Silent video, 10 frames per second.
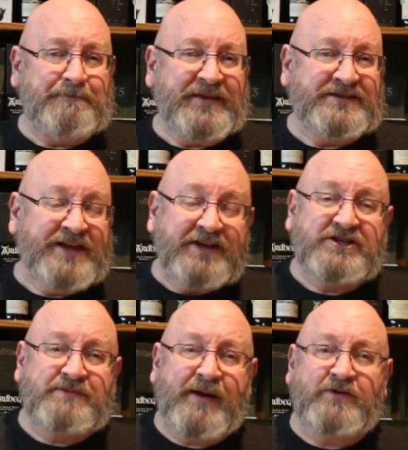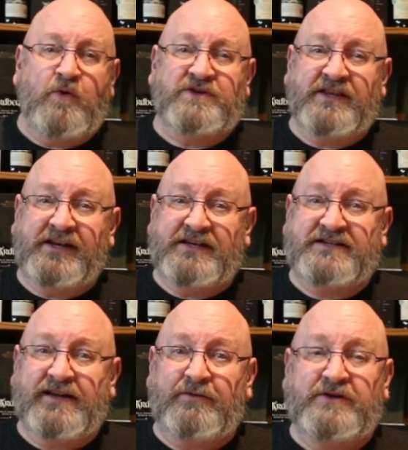is not just about going to the
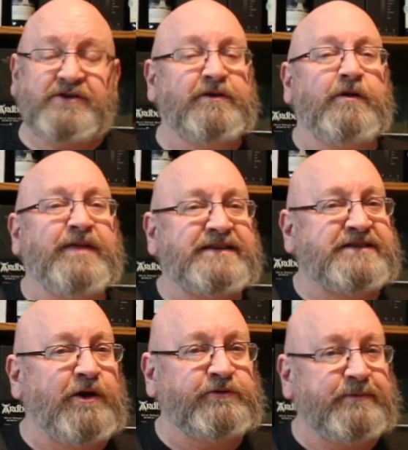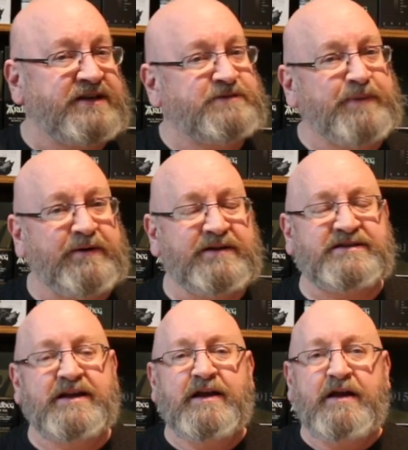distilleries, although that's the ultimate
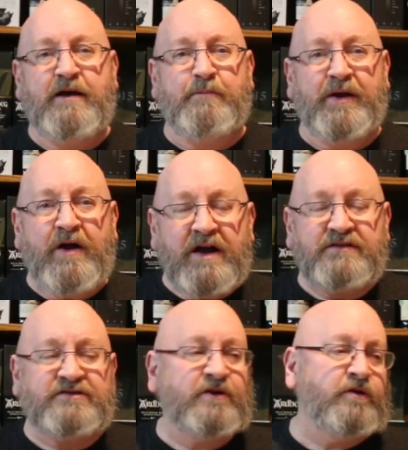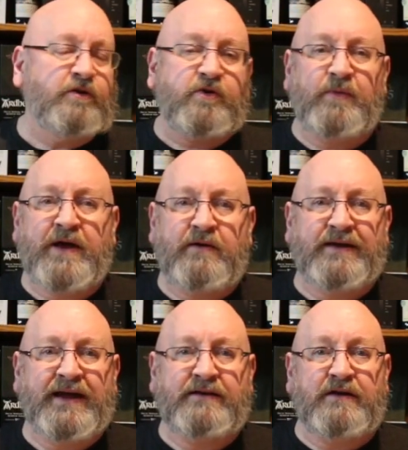experience, but also look
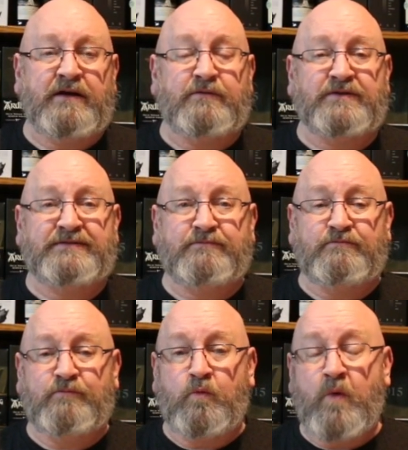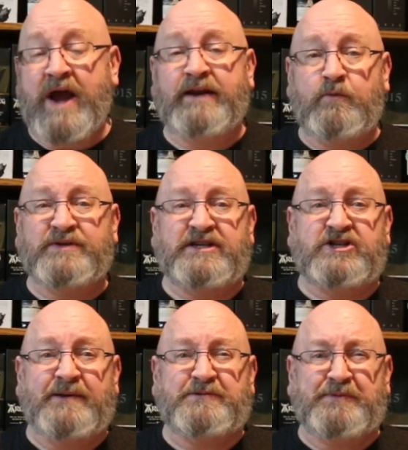around at wine and whiskey
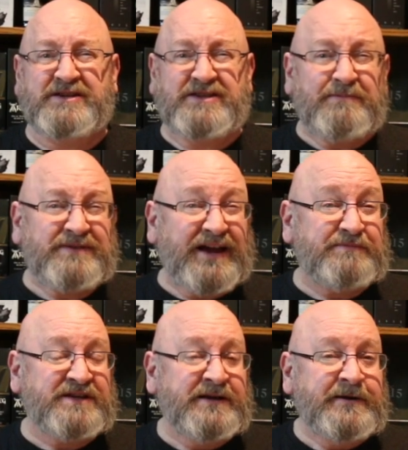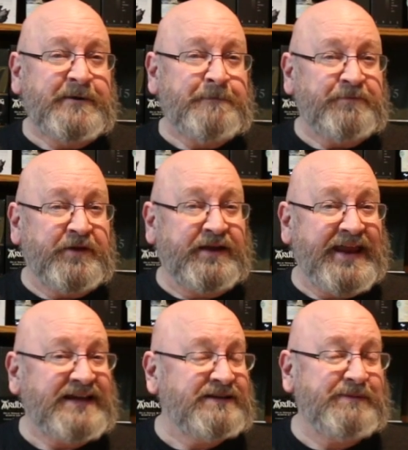shops, because sometimes there can
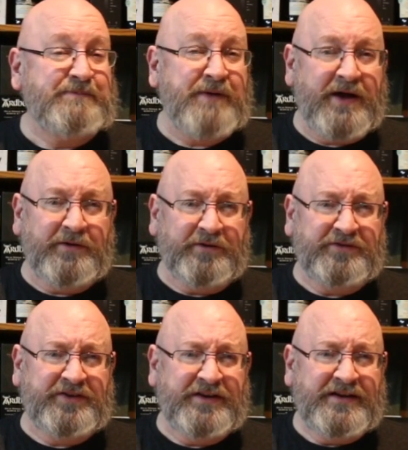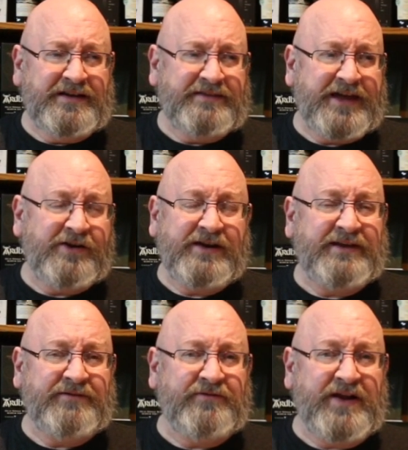actually be bottles that aren't
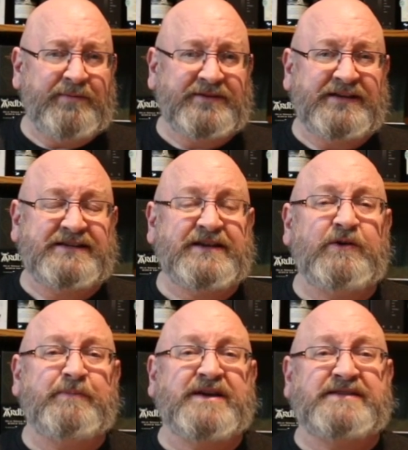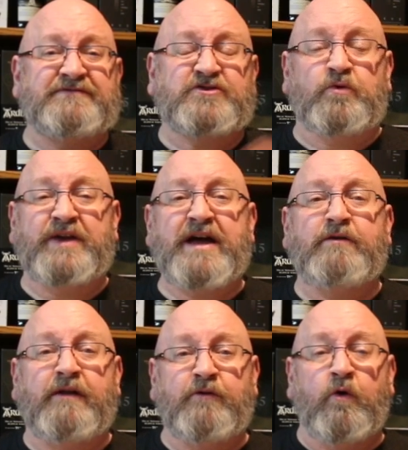even available at the distillery because they've sold
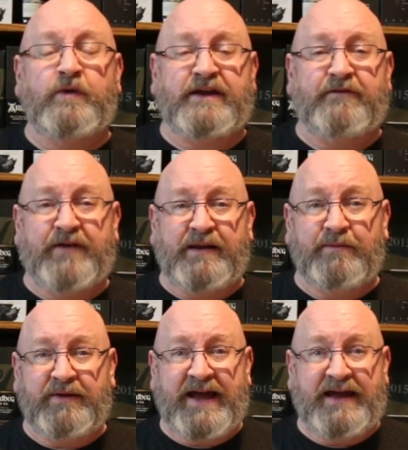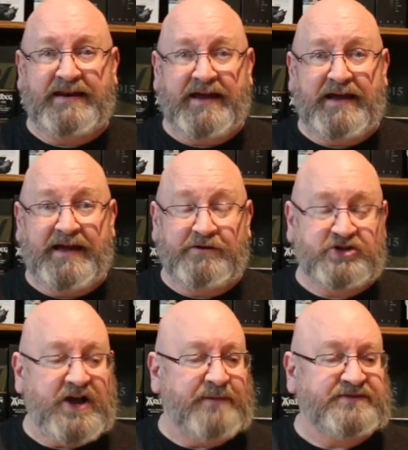out and they're only available at other
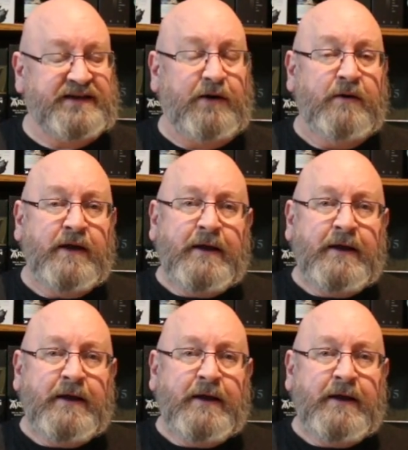shops. Now,